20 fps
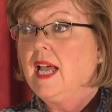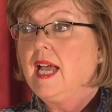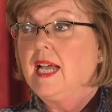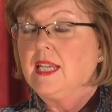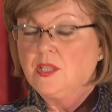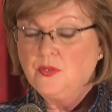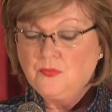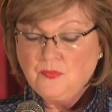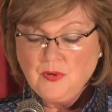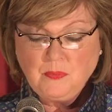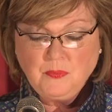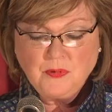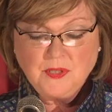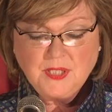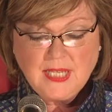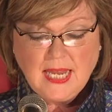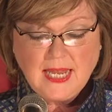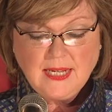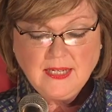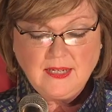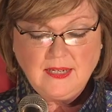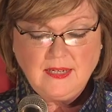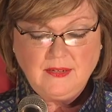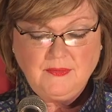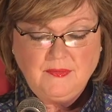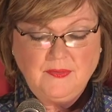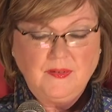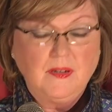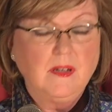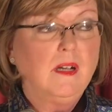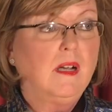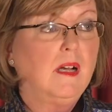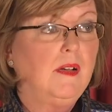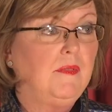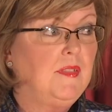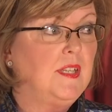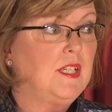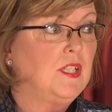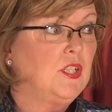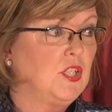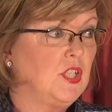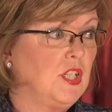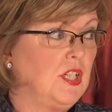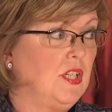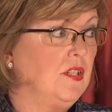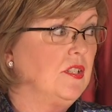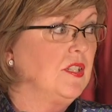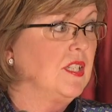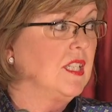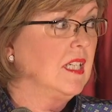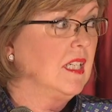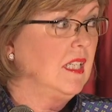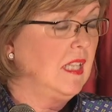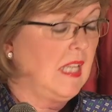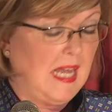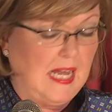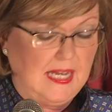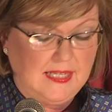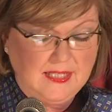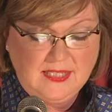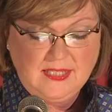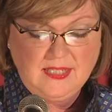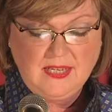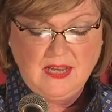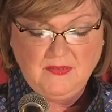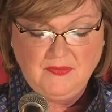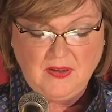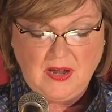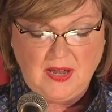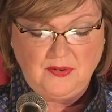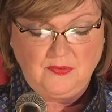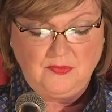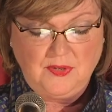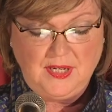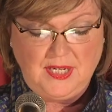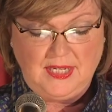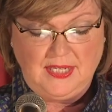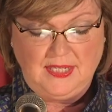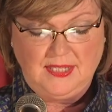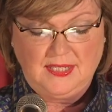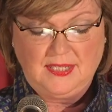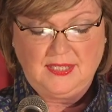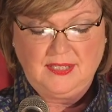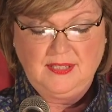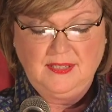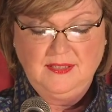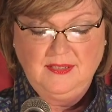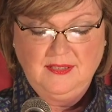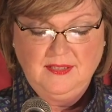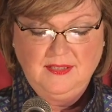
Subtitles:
as a representative of this year's class of honorees.